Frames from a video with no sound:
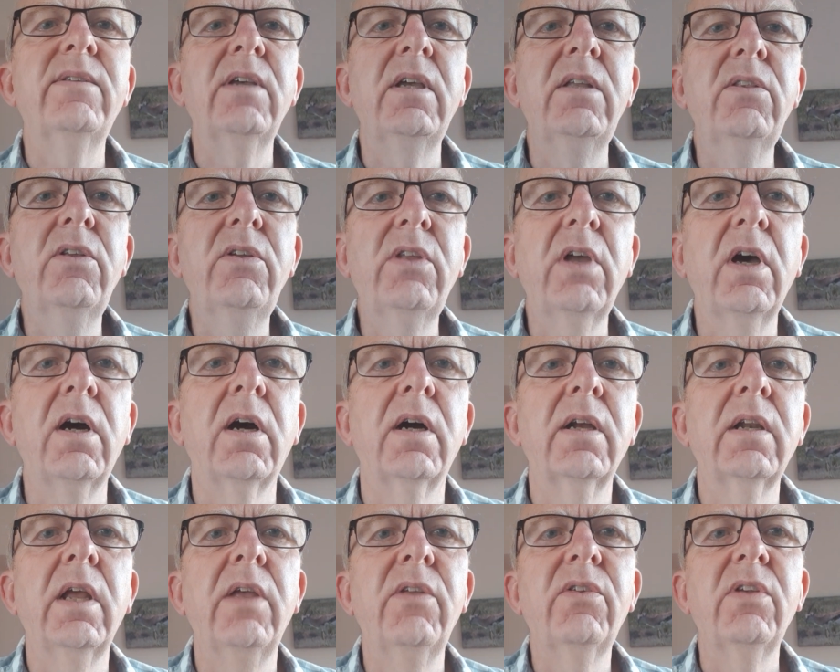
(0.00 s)
in the
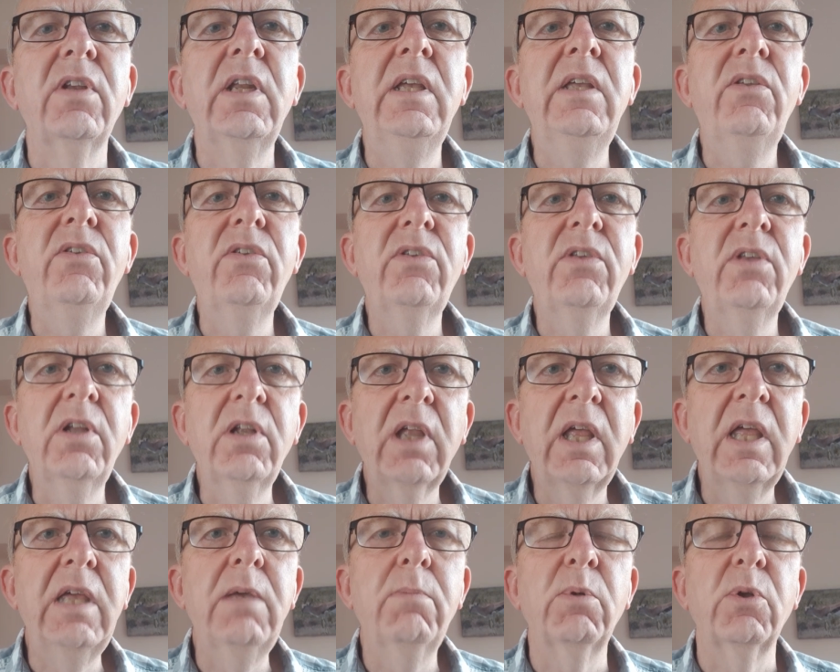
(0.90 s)
darkness, and he's still
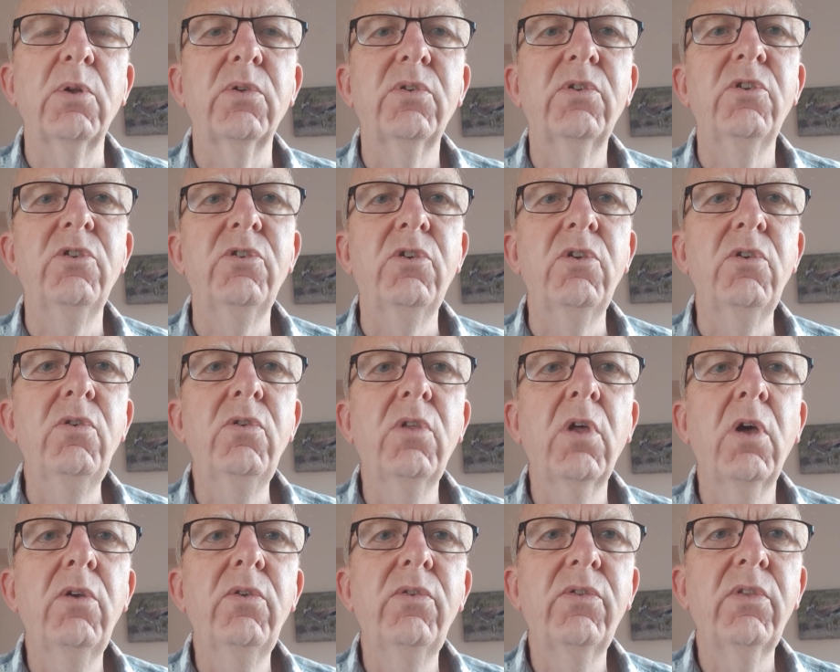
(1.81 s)
able to do
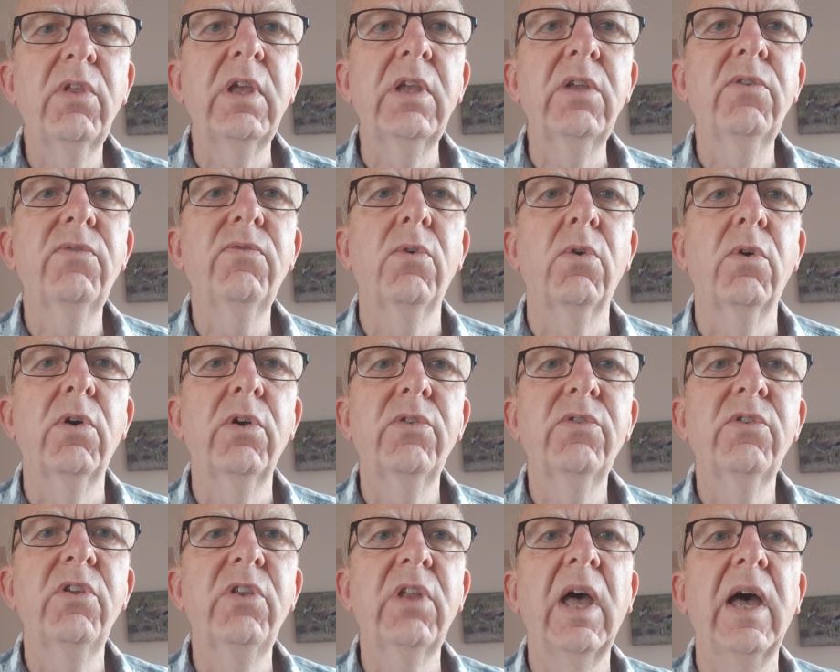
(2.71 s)
those things for
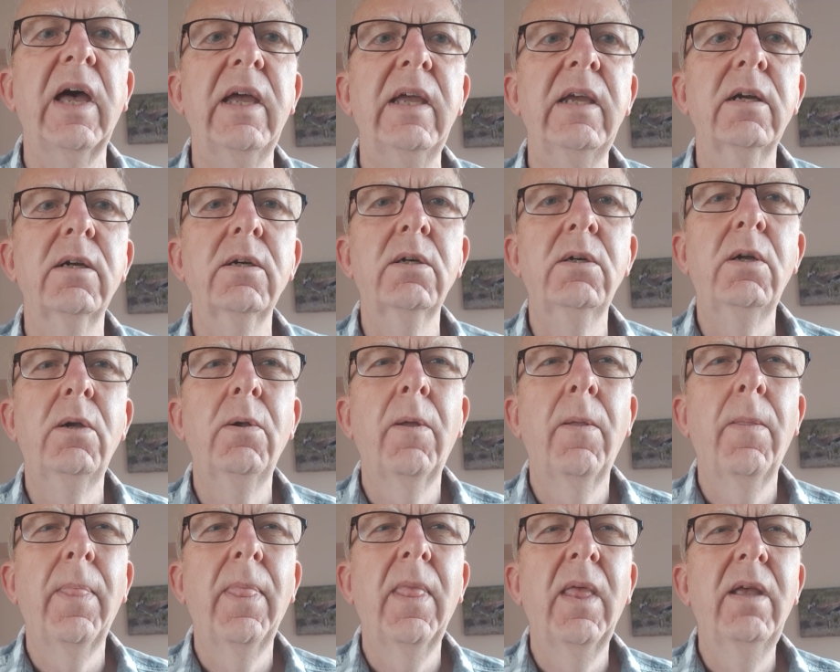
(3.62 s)
us today.
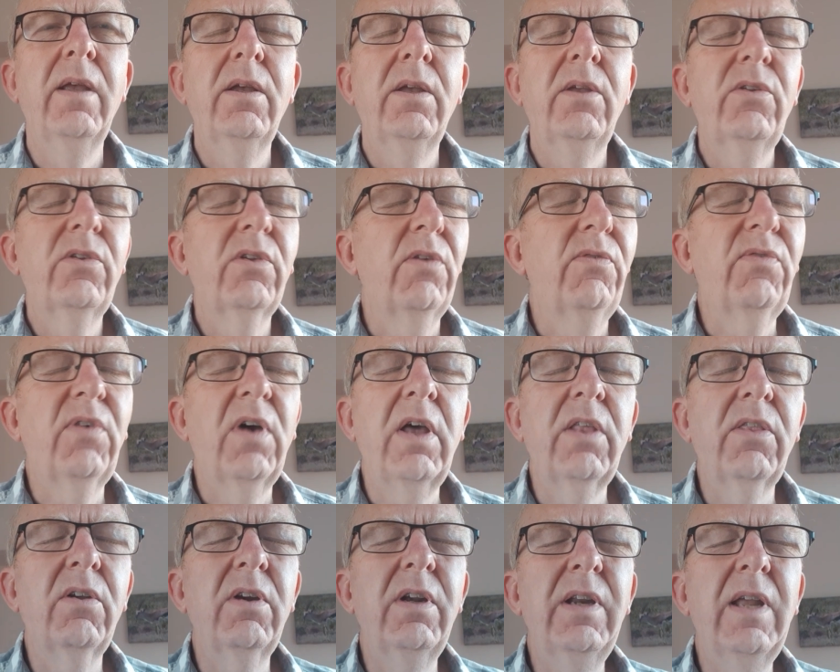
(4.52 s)
So, Father in